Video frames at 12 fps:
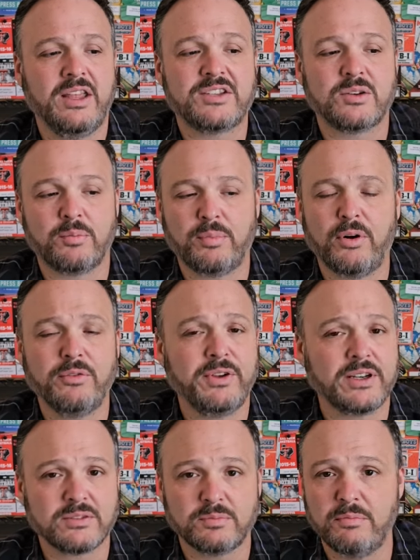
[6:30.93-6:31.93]
that's a
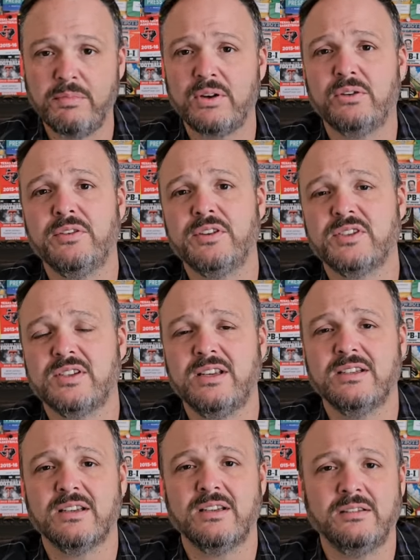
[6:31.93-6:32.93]
perfect middle of the
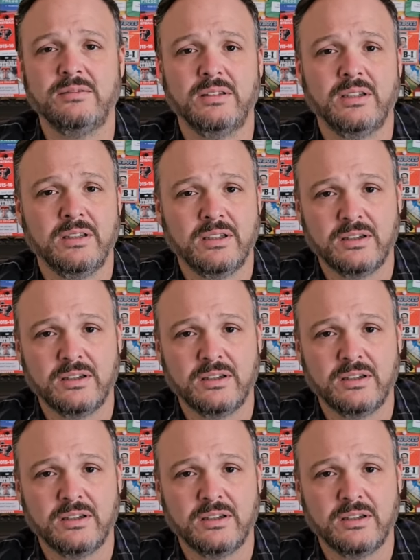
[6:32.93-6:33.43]
season.